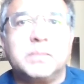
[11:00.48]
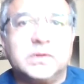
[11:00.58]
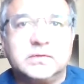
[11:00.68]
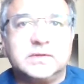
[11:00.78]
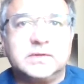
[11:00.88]

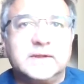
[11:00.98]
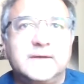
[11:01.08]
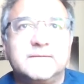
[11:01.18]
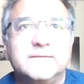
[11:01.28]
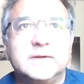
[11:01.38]
those of us that
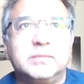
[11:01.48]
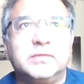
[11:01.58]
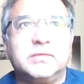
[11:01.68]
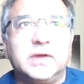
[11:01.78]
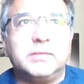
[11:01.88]
have a
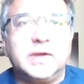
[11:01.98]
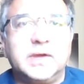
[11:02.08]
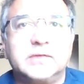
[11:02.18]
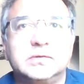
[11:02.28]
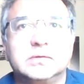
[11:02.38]
profound
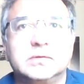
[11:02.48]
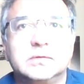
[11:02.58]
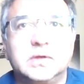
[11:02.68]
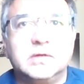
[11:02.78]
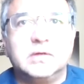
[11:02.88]
passion,
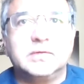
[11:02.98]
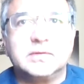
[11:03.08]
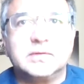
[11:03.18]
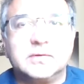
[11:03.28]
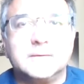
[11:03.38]
love,
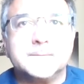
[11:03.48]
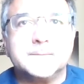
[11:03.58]
concern